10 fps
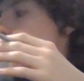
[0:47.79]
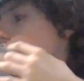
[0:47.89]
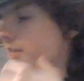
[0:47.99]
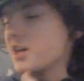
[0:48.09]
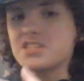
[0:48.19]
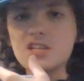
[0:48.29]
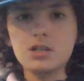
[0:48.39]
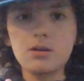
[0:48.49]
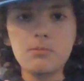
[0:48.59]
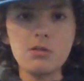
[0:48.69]
This is
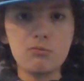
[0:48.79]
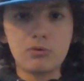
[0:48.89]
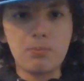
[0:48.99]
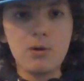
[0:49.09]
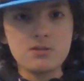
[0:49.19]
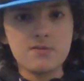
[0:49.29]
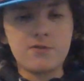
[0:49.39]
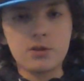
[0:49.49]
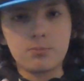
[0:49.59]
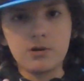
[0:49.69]
going to be the replacement
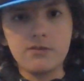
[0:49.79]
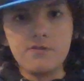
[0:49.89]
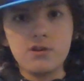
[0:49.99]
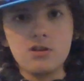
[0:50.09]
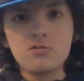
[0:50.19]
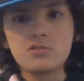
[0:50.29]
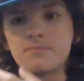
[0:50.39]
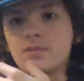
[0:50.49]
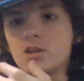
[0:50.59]
for the preview videos.